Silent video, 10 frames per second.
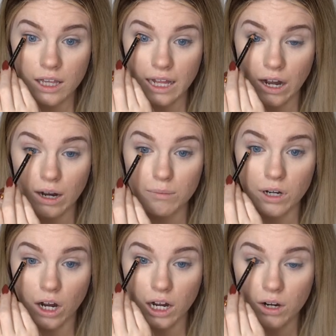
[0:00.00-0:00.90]
Now I'm
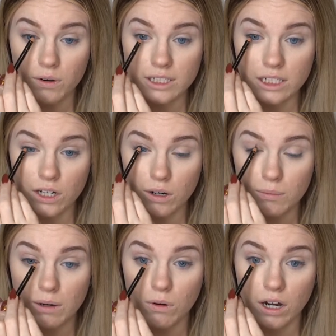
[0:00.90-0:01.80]
not going to go on
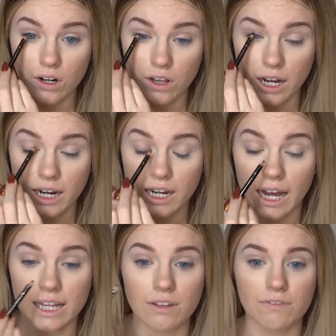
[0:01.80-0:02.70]
my waterline
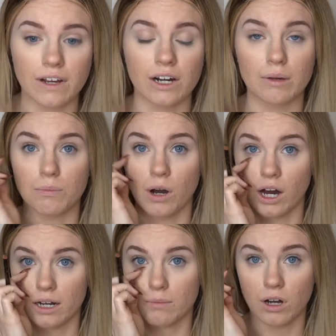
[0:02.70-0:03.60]
at the very
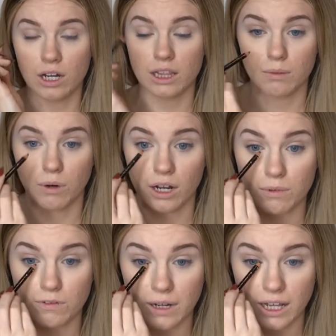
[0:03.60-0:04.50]
bottom, on the bottom
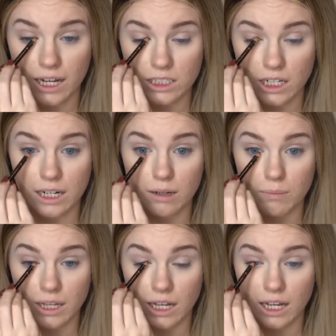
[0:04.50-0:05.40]
of my lash line,
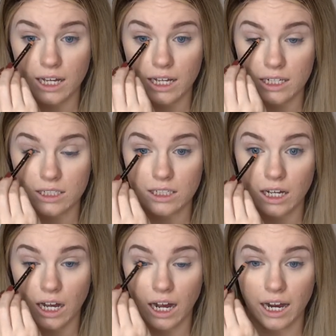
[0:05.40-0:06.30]
because
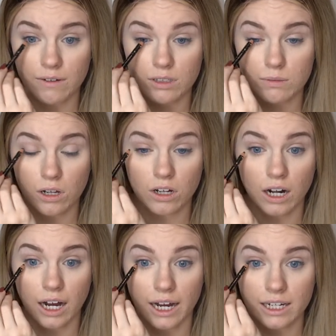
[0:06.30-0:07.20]
I have
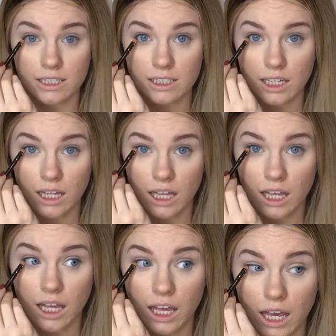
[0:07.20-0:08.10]
smaller eyes.
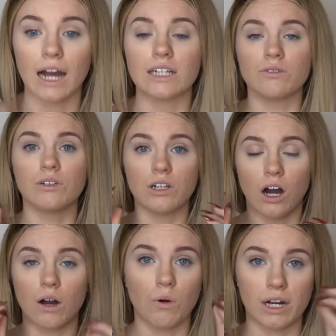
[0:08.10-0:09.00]
I do
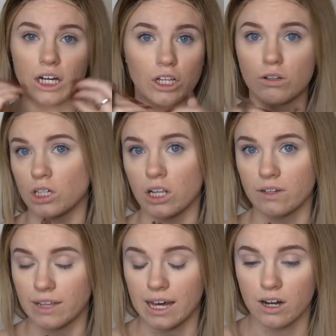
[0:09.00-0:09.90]
not want to close all
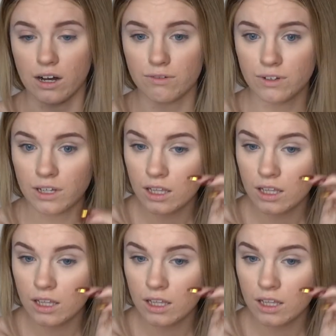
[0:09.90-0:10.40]
of that off.